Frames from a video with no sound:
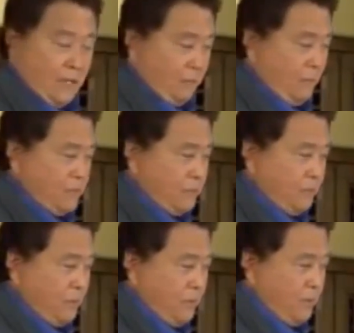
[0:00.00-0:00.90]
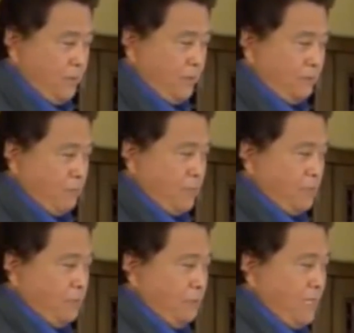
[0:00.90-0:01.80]
And the most important thing is
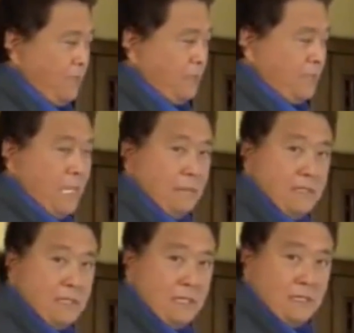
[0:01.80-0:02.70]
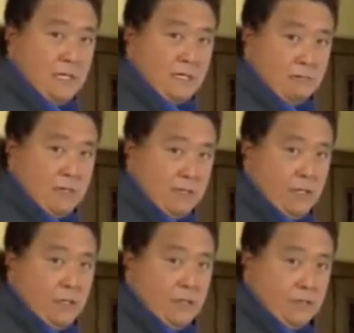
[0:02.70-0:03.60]
once you take the time, let's say it takes 1
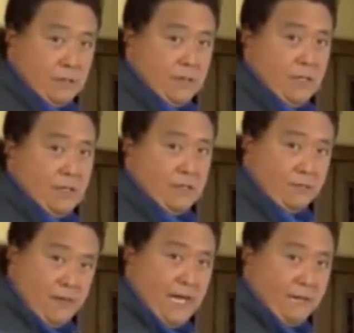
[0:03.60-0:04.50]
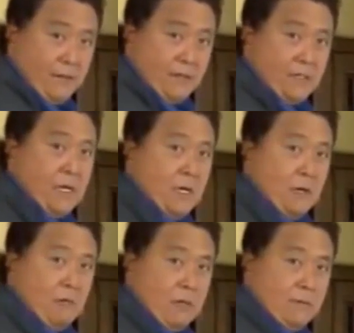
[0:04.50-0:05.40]
year, 2 years, 5 years,
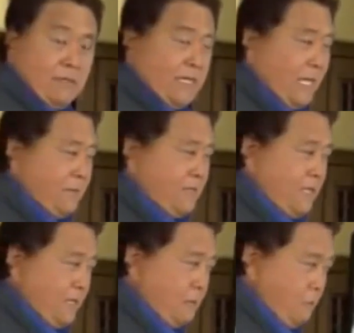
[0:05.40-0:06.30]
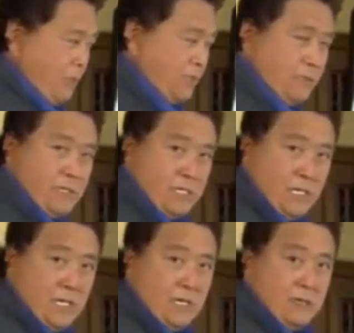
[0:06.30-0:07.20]
whatever time it takes, once you
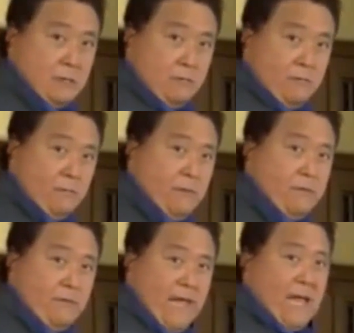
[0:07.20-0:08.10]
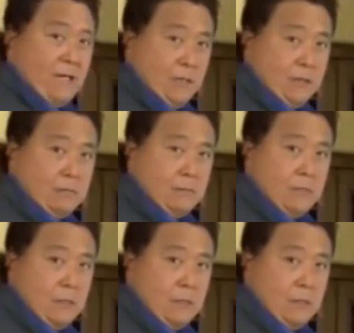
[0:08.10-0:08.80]
see the value